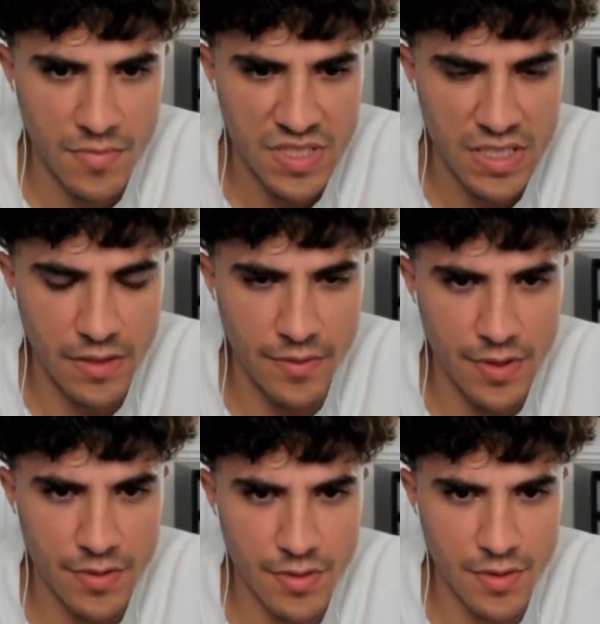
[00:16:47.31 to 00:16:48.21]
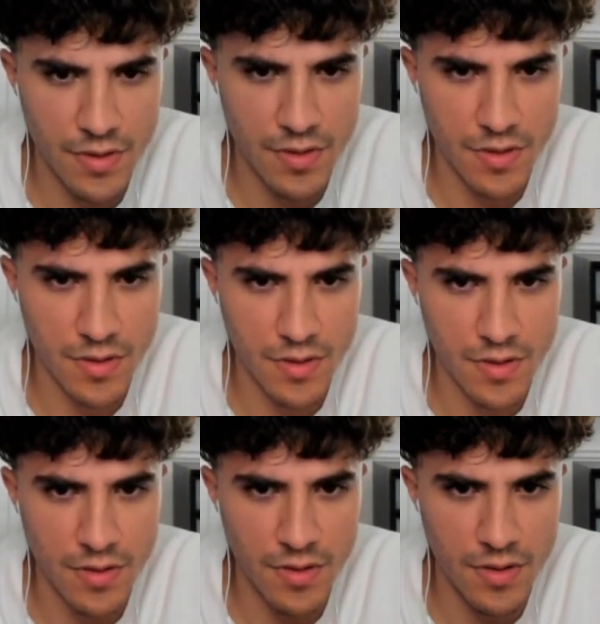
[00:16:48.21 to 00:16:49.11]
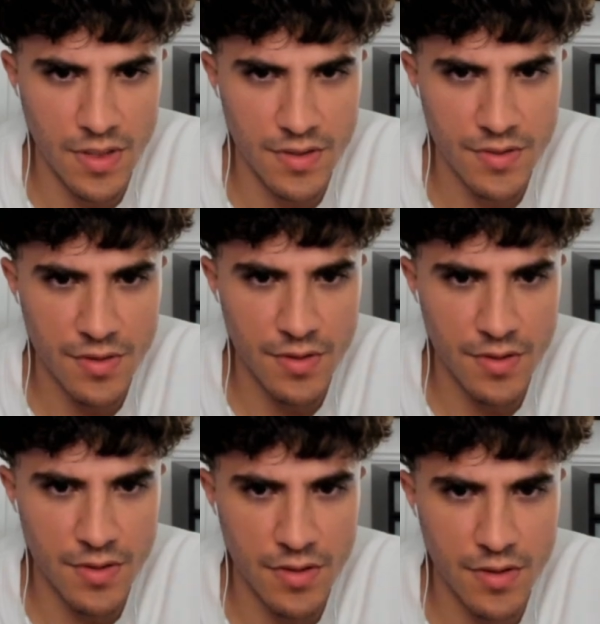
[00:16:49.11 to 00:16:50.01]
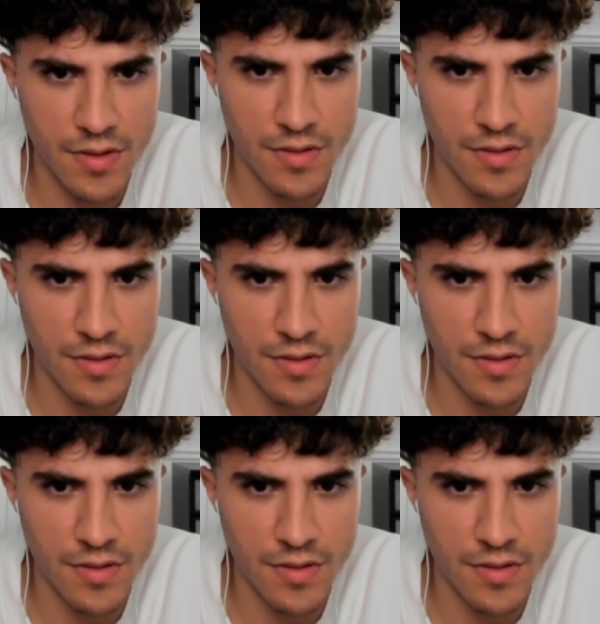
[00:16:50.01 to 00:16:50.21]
TV's good. All that's good.